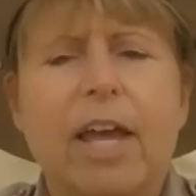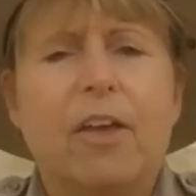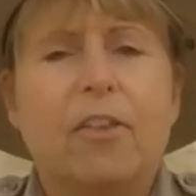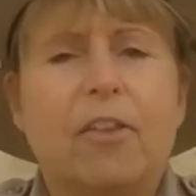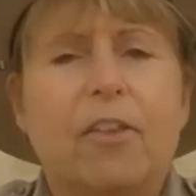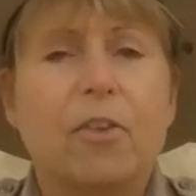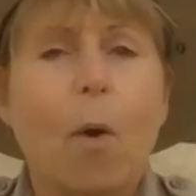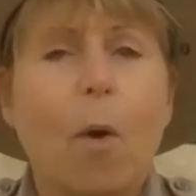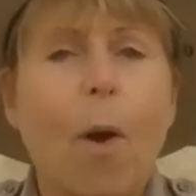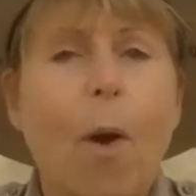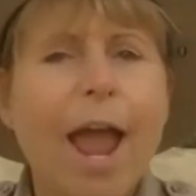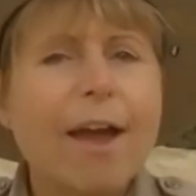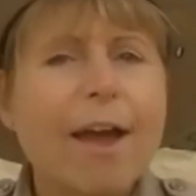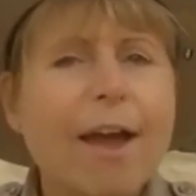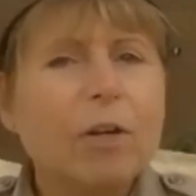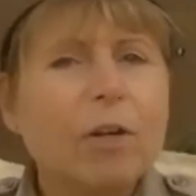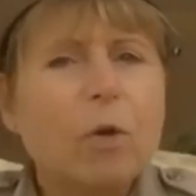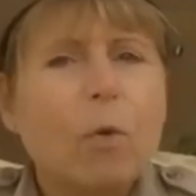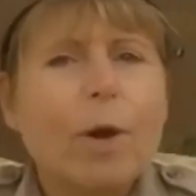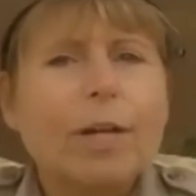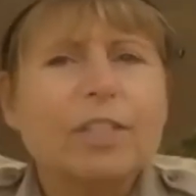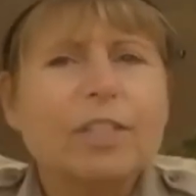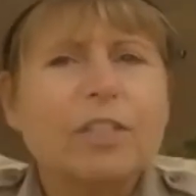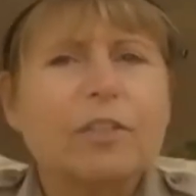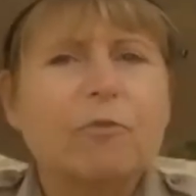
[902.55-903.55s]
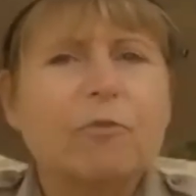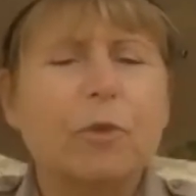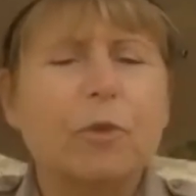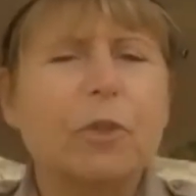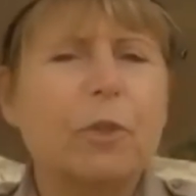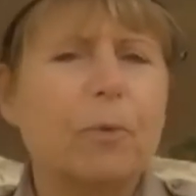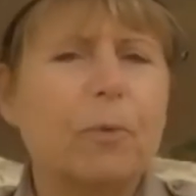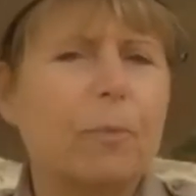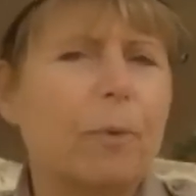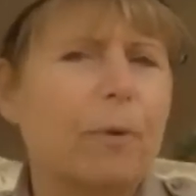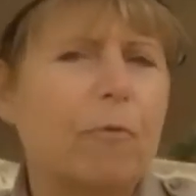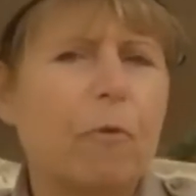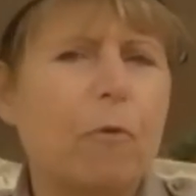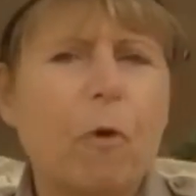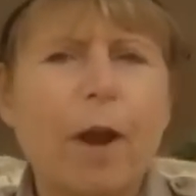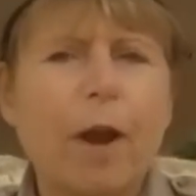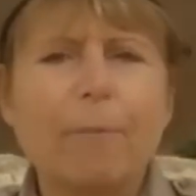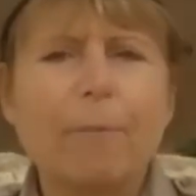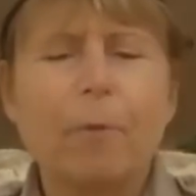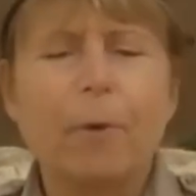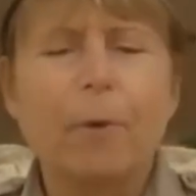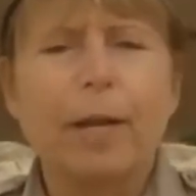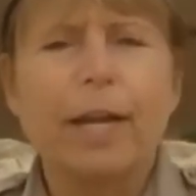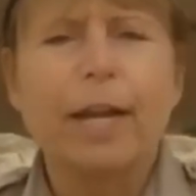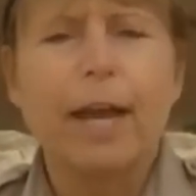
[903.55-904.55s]
So I have a question for you before I
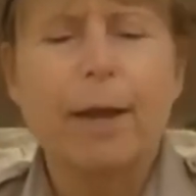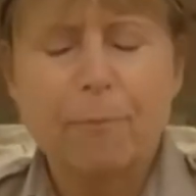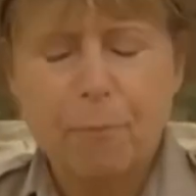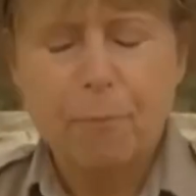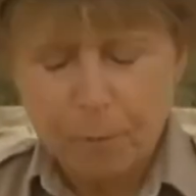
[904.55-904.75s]
bring up